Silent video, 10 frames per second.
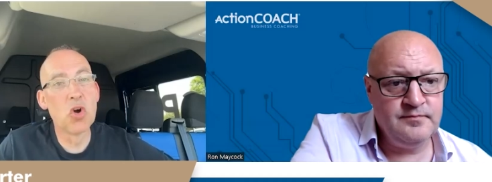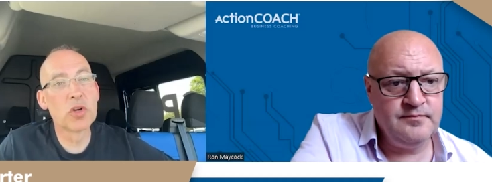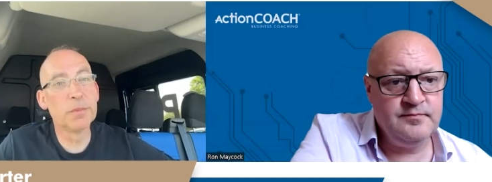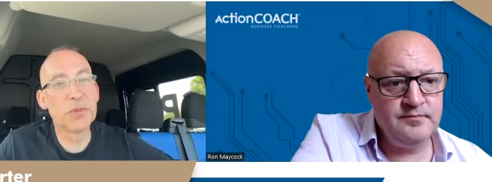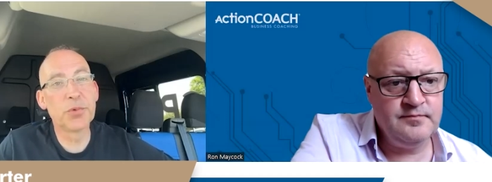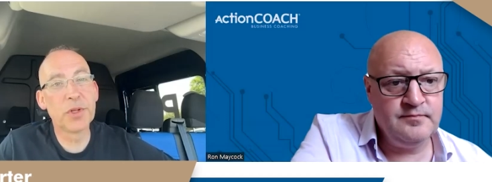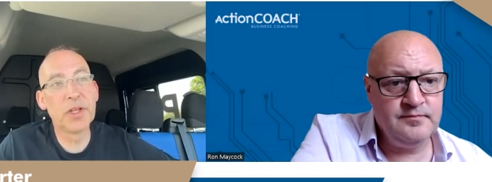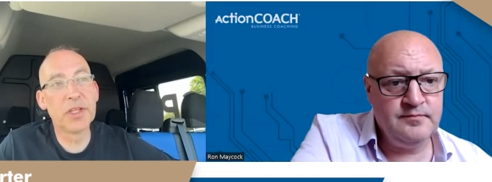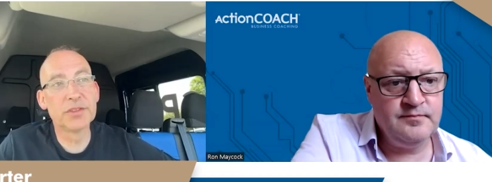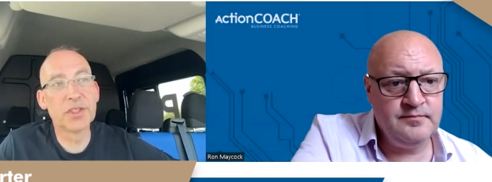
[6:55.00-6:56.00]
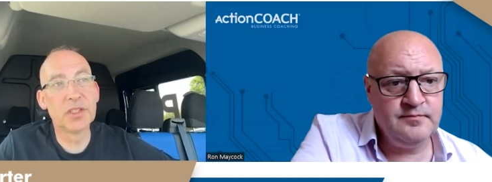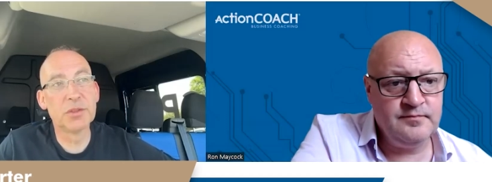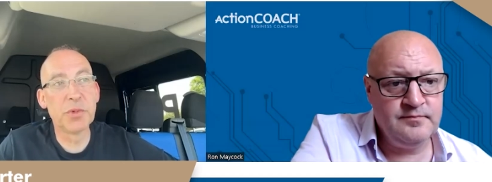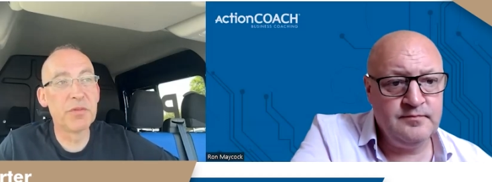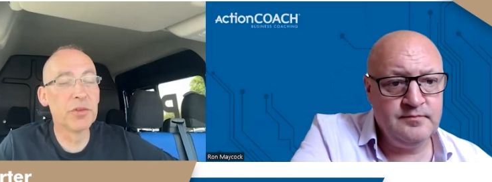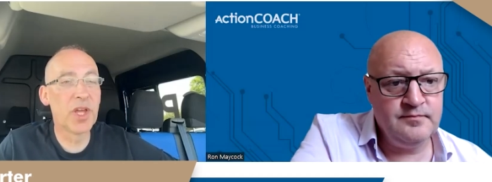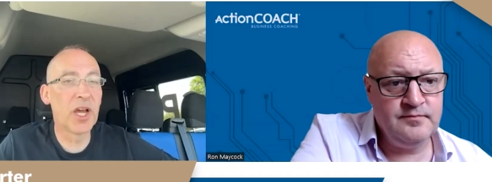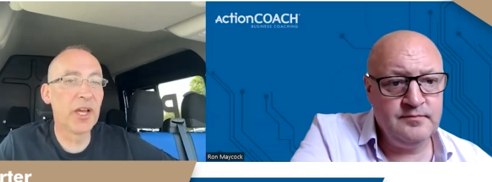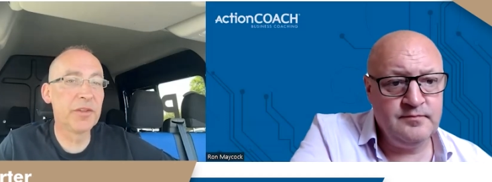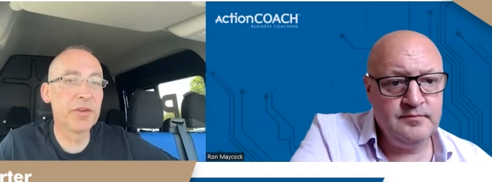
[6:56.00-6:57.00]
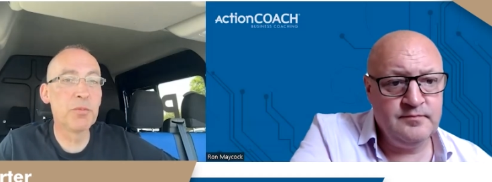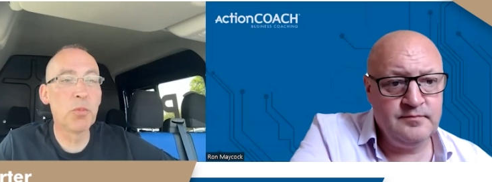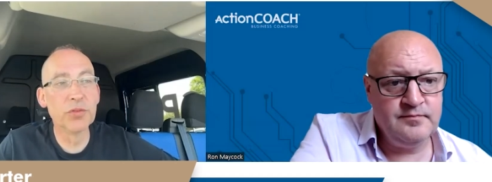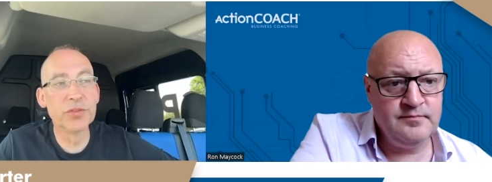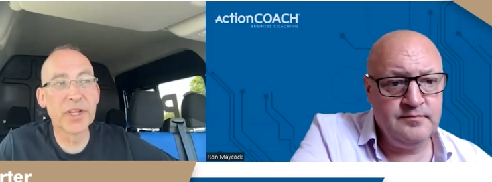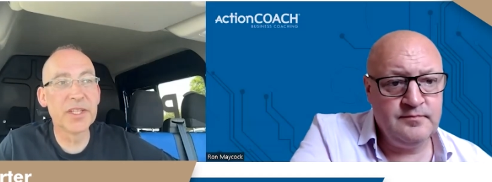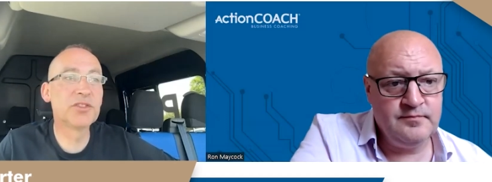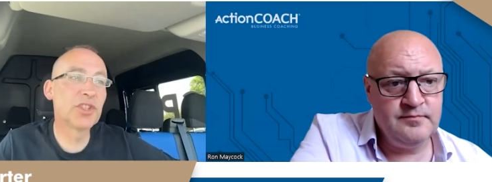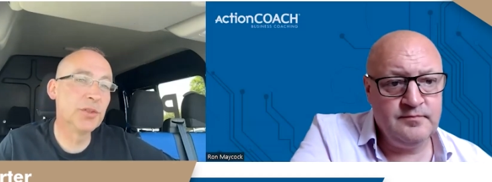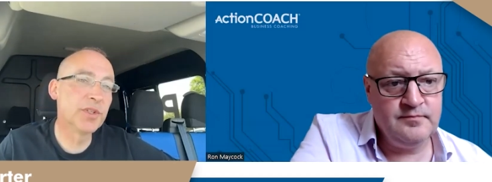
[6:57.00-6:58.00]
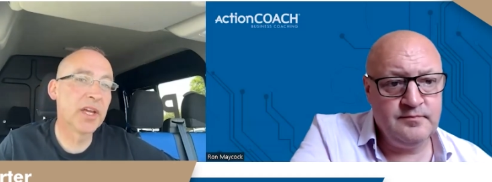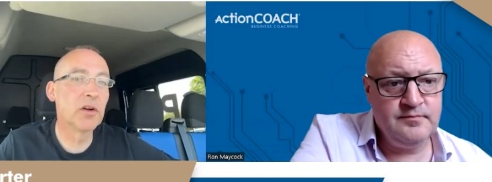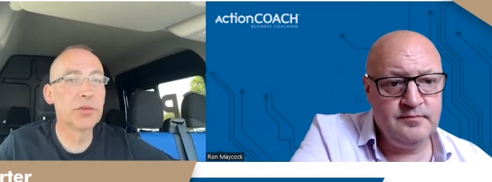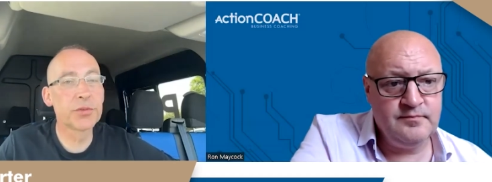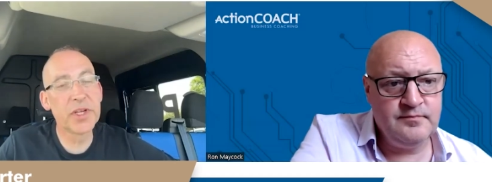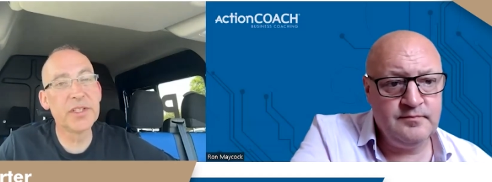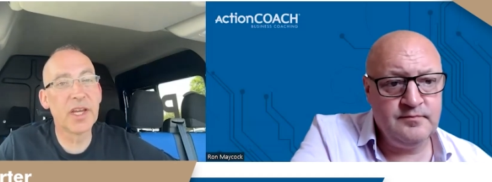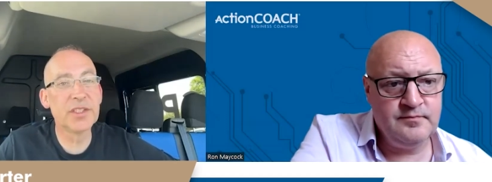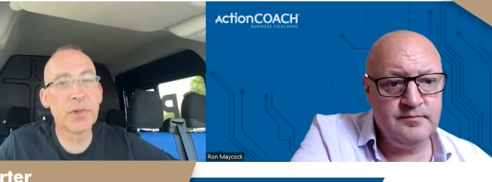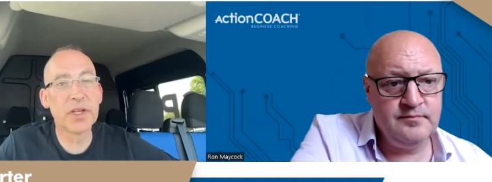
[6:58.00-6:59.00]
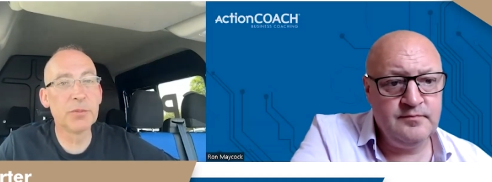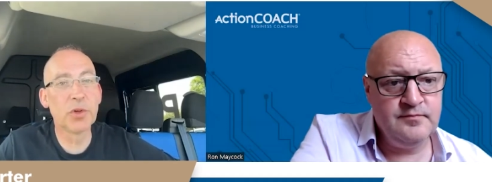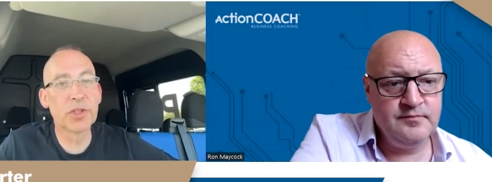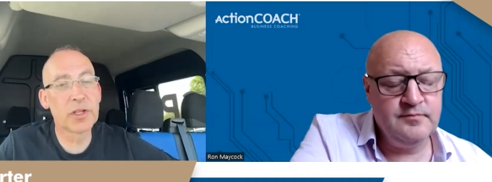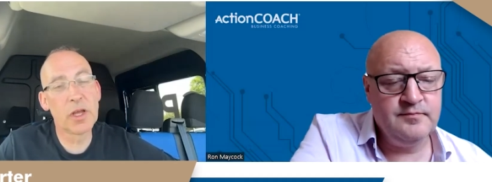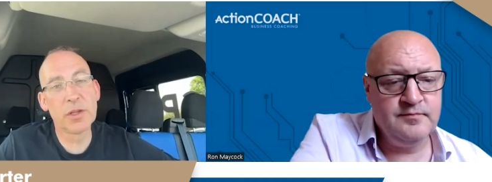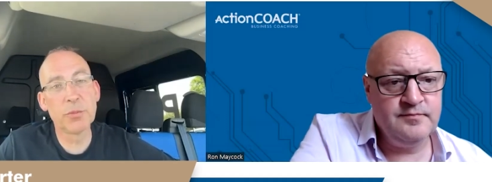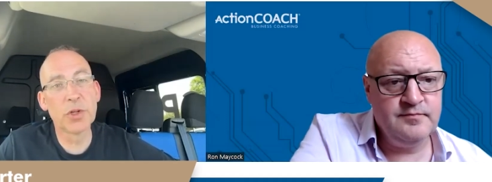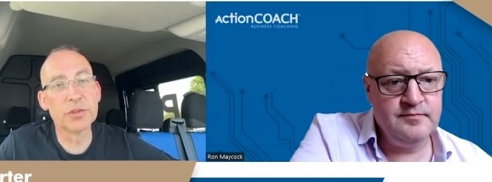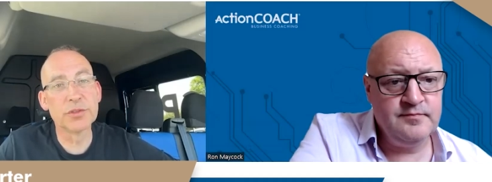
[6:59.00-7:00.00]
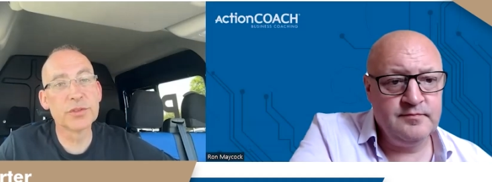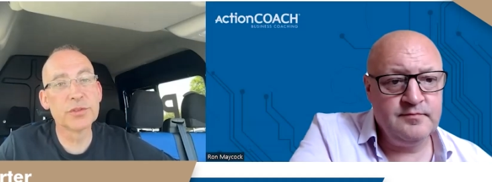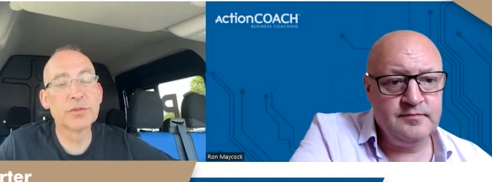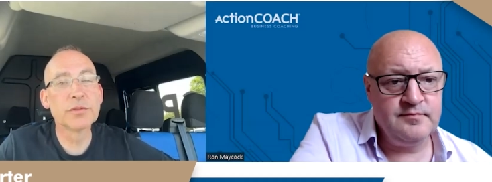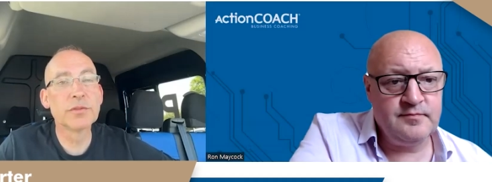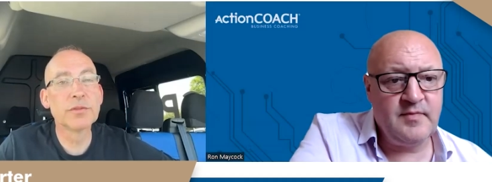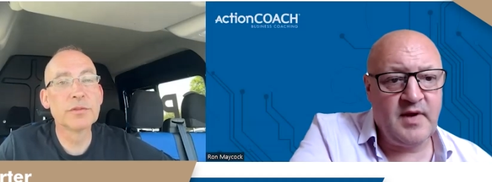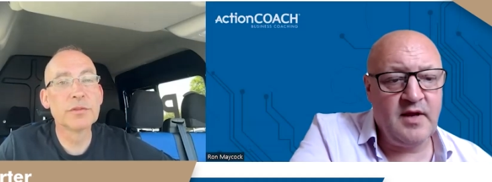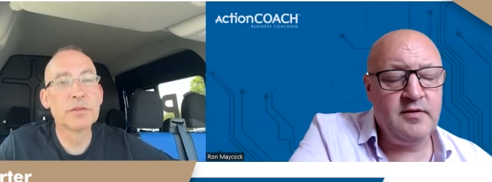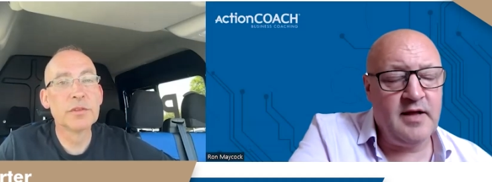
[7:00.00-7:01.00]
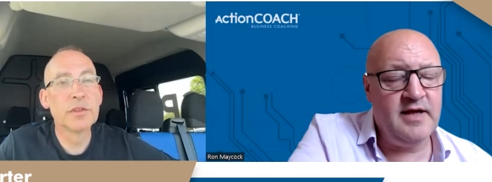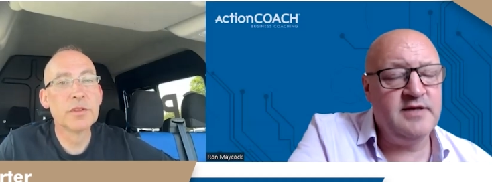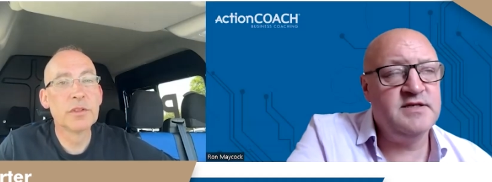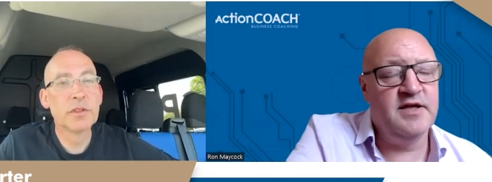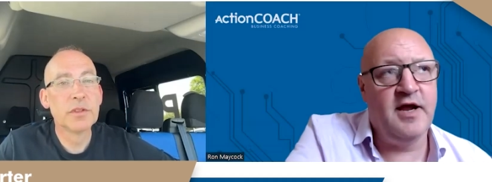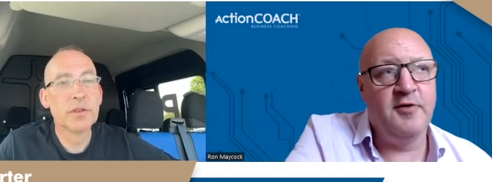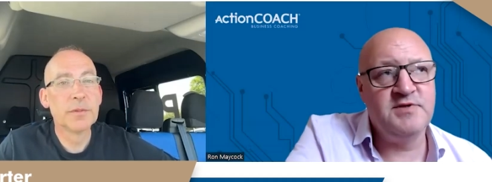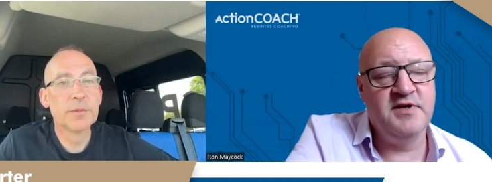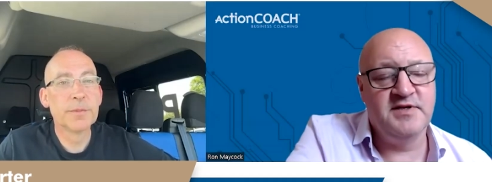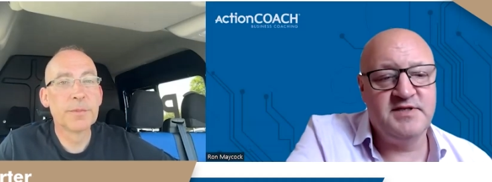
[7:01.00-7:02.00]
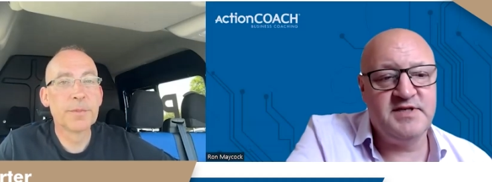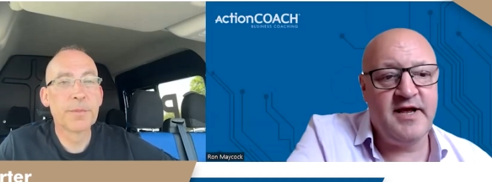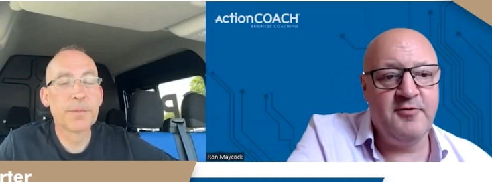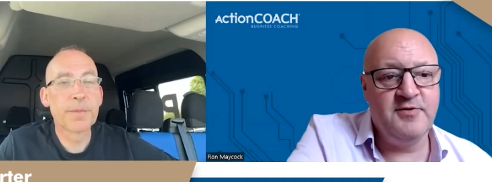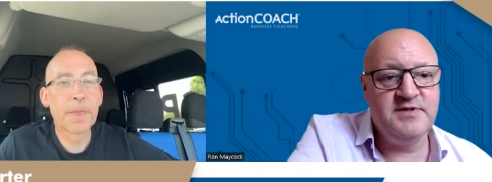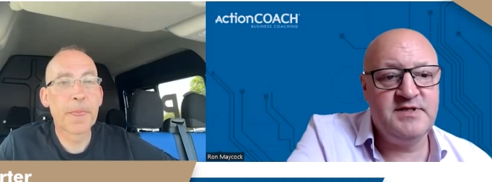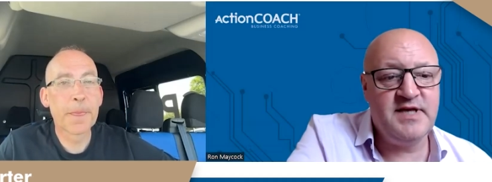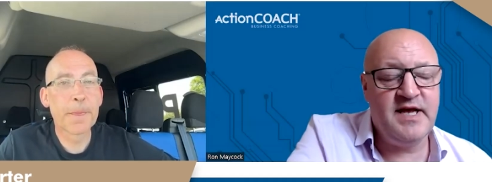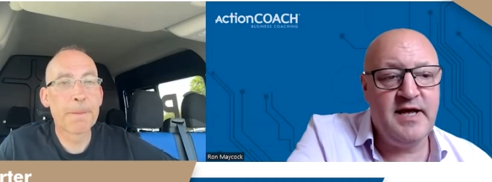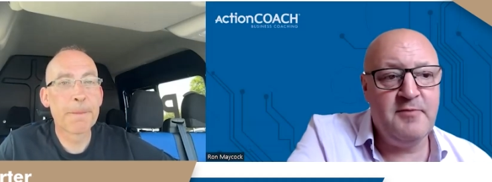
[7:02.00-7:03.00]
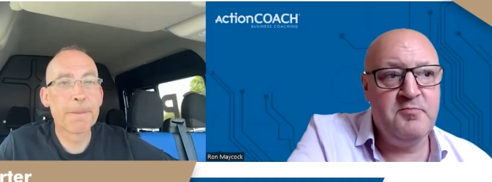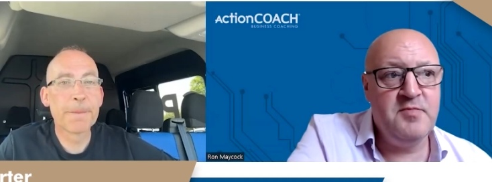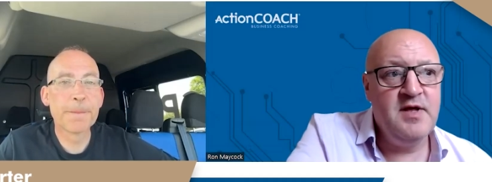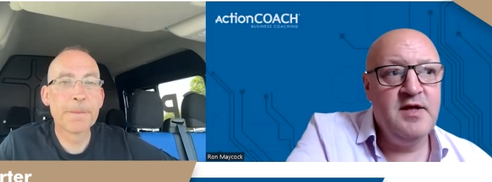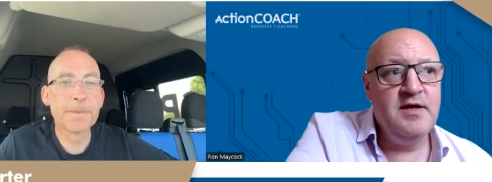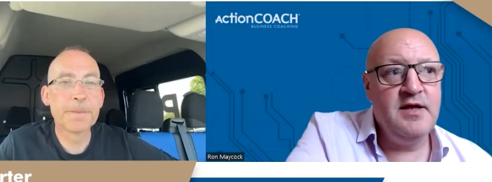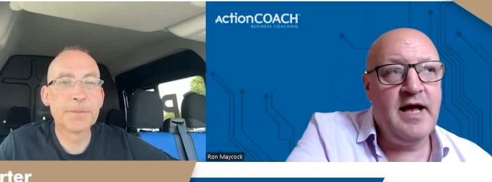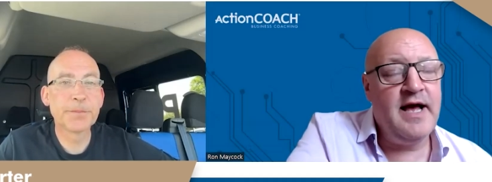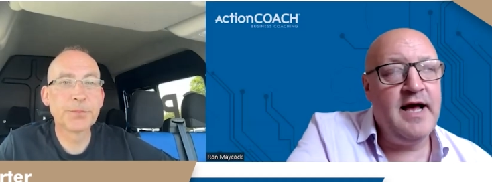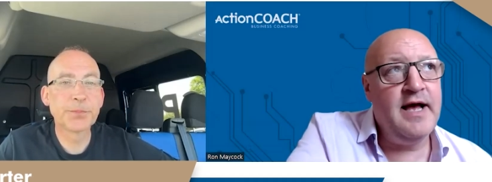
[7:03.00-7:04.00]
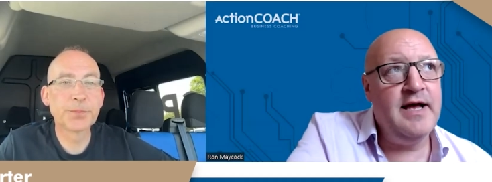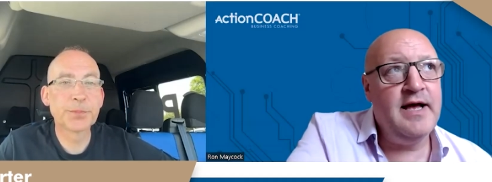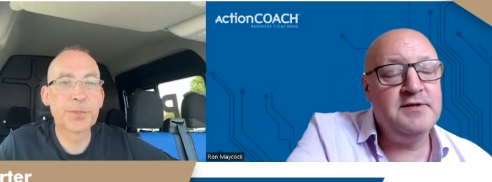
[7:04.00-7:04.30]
Speaker 1: Morecambe to Bridlington, and we run that either in one day, two day or three day, depending on what the client wants.
Speaker 2: Excellent. I was going to say, I was um, uh,